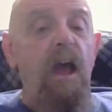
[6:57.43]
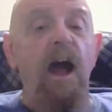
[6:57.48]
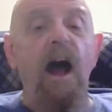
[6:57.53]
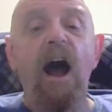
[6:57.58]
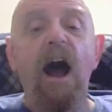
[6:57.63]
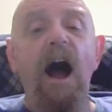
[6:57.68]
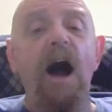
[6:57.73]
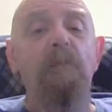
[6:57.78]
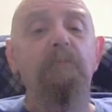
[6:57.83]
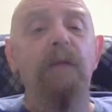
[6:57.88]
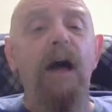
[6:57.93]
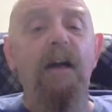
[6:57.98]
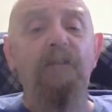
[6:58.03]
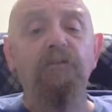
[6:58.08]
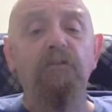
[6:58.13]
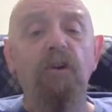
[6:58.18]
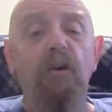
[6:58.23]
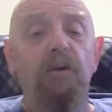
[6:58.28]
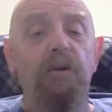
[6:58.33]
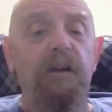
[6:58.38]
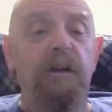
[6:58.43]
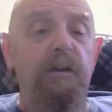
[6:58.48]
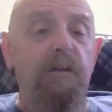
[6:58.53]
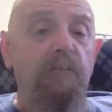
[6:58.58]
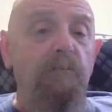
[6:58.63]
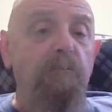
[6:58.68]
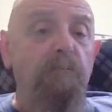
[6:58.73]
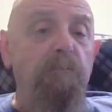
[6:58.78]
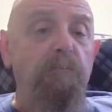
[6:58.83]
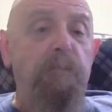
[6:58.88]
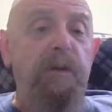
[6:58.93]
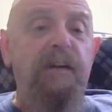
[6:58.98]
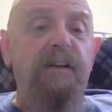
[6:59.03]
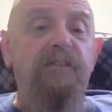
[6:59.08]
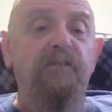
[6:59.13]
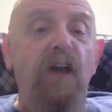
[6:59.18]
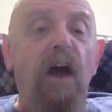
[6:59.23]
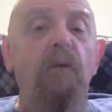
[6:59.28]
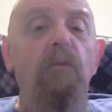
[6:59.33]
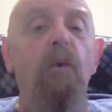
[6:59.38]
I'm not doing it
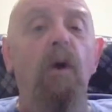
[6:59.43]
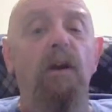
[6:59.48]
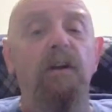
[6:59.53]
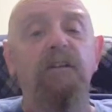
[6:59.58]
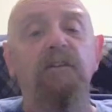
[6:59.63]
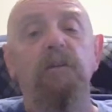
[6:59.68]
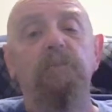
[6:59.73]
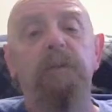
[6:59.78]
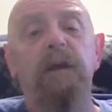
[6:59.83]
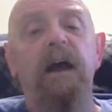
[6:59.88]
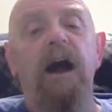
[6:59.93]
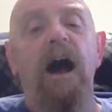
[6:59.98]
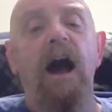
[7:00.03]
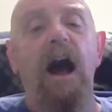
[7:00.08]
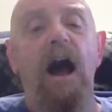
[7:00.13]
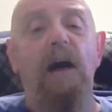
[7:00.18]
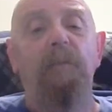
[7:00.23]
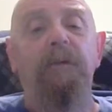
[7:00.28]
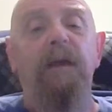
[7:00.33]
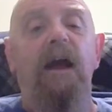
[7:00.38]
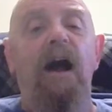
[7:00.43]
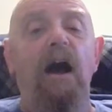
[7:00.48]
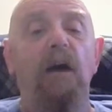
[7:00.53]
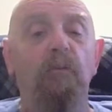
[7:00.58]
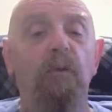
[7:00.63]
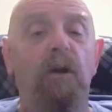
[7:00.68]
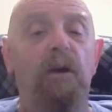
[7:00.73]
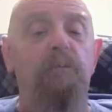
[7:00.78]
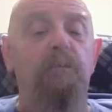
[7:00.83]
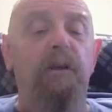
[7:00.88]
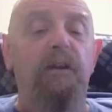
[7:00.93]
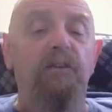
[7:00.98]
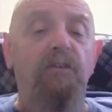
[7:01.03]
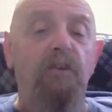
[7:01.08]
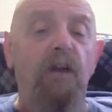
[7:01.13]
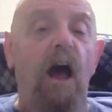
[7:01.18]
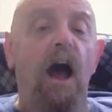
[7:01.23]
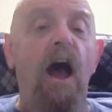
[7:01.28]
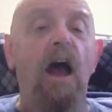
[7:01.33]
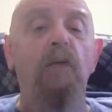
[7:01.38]
because I want it to be a hobby. I want
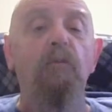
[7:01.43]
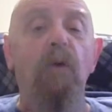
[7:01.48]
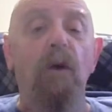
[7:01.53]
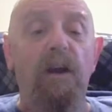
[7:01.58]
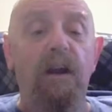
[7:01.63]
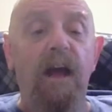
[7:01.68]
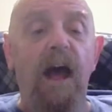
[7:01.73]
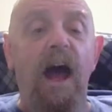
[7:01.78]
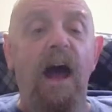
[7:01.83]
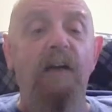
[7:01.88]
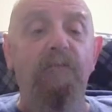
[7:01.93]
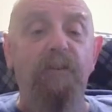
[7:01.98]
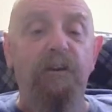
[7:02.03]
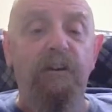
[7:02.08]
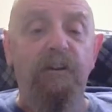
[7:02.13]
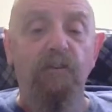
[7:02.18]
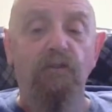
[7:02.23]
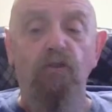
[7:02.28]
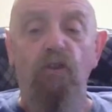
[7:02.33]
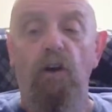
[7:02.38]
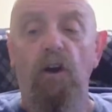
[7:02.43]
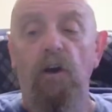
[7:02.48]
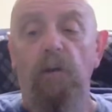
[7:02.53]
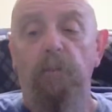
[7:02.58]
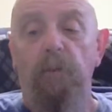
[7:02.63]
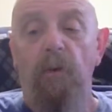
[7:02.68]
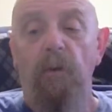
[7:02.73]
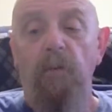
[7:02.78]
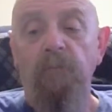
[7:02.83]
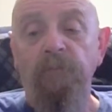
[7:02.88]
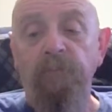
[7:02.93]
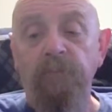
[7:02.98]
to have it enjoyable.